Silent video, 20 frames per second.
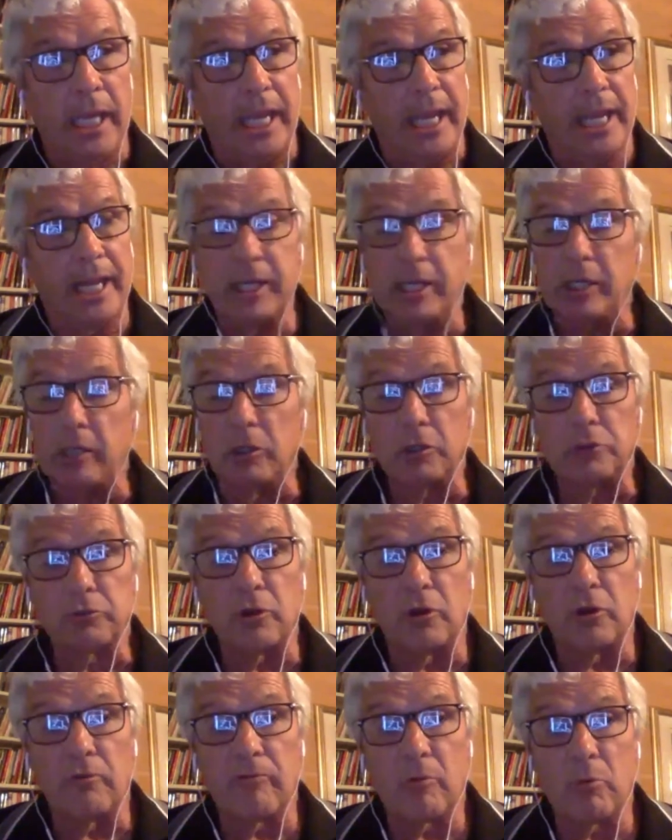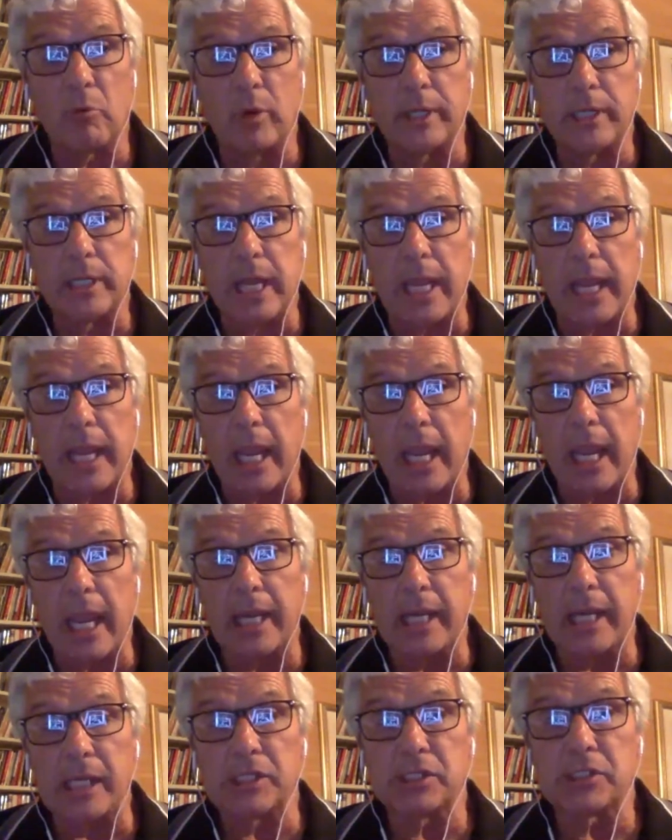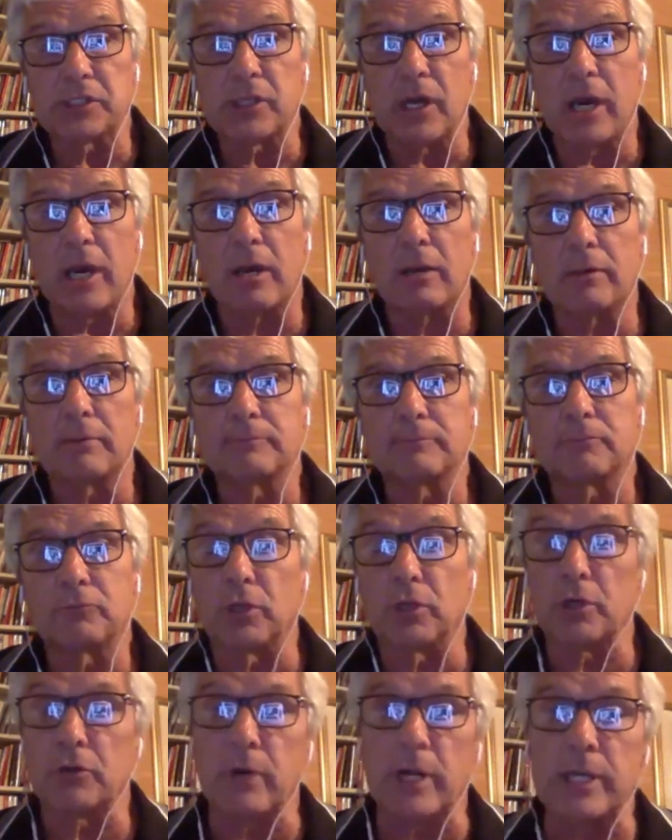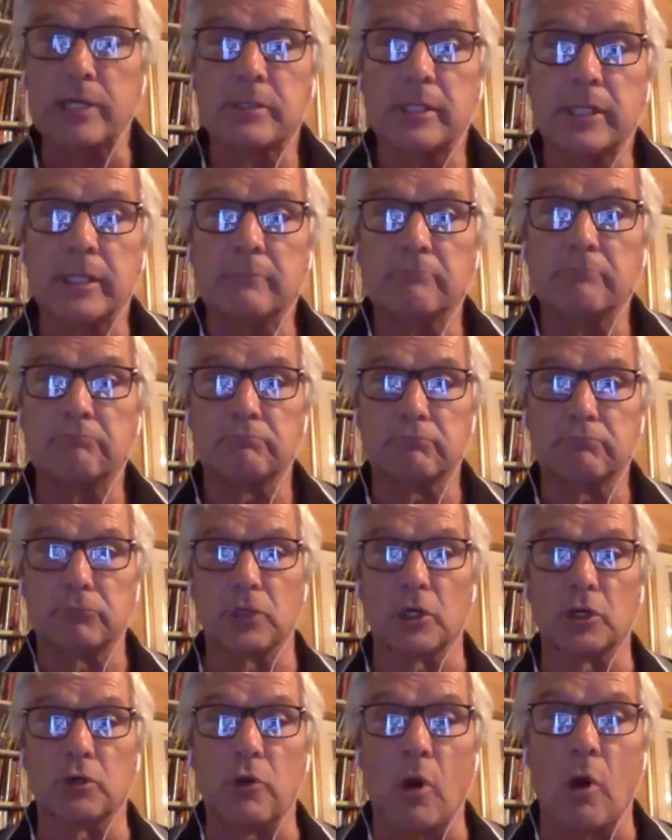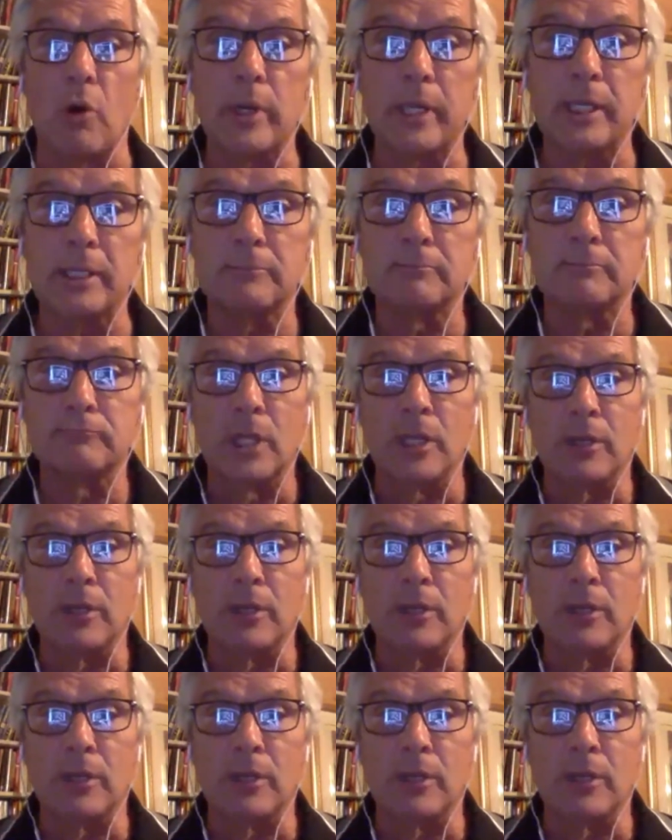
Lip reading: and he looked over one day and he saw the grunting, the groaning,